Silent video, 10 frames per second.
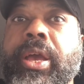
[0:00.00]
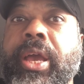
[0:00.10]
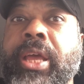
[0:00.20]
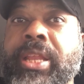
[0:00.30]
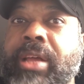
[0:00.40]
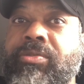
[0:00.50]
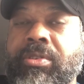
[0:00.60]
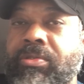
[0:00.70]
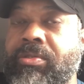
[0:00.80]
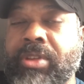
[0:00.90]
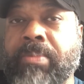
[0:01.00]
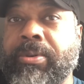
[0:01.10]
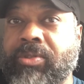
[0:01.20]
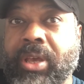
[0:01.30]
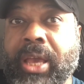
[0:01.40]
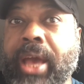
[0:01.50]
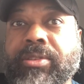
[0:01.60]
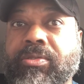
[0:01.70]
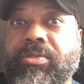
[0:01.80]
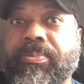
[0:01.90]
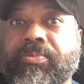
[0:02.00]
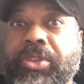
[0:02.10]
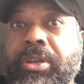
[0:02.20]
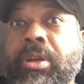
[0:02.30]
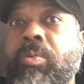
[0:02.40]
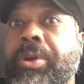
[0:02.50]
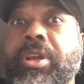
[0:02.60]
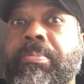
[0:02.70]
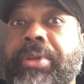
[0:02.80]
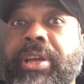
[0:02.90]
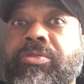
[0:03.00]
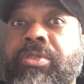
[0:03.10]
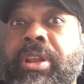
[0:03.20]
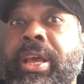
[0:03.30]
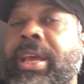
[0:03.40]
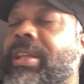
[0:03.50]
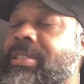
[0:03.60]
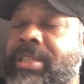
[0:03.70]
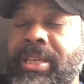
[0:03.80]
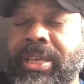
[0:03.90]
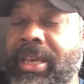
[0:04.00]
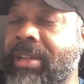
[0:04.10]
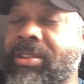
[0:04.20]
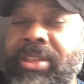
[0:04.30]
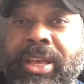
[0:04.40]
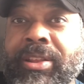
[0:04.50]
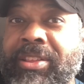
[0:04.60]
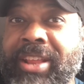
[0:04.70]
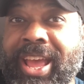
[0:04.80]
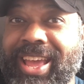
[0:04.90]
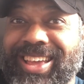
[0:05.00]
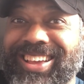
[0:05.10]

and that's as deep as it gets. What are your plans for today? To get to the end of the day.